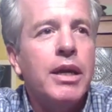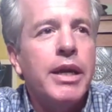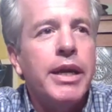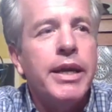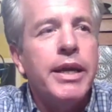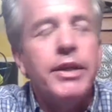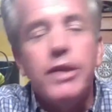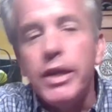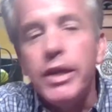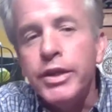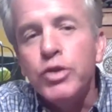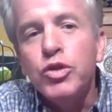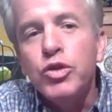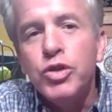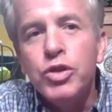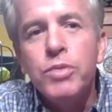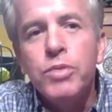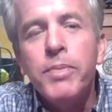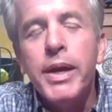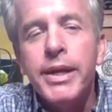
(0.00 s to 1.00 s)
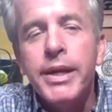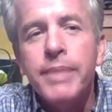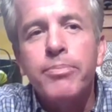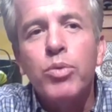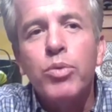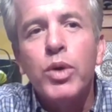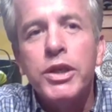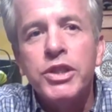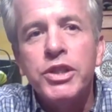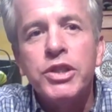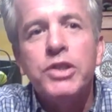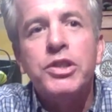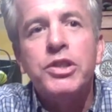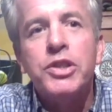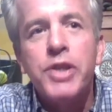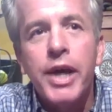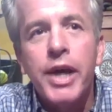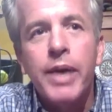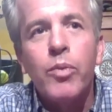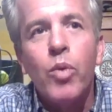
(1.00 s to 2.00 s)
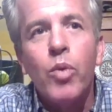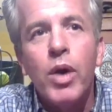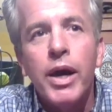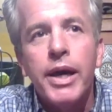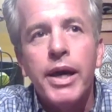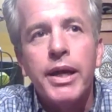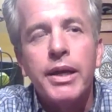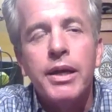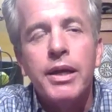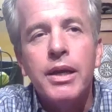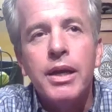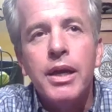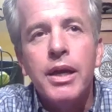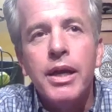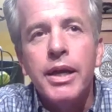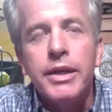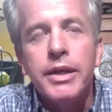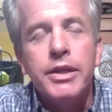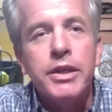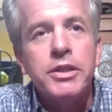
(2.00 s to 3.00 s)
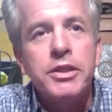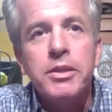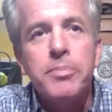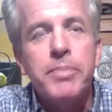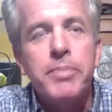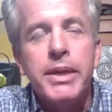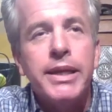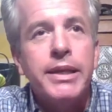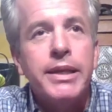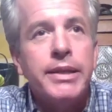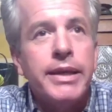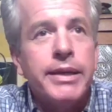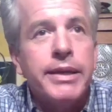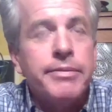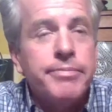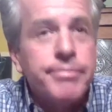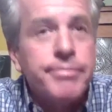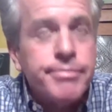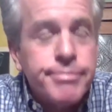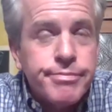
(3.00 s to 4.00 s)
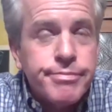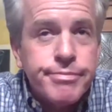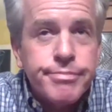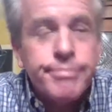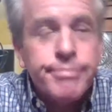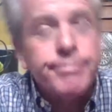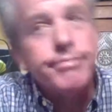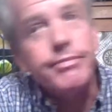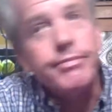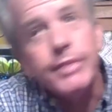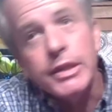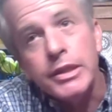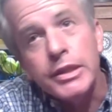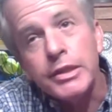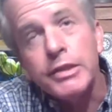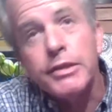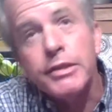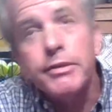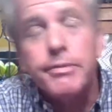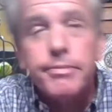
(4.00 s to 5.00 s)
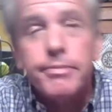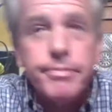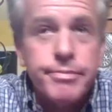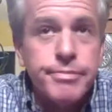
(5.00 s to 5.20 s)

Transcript: And you do make impressions that way. It doesn't mean that it's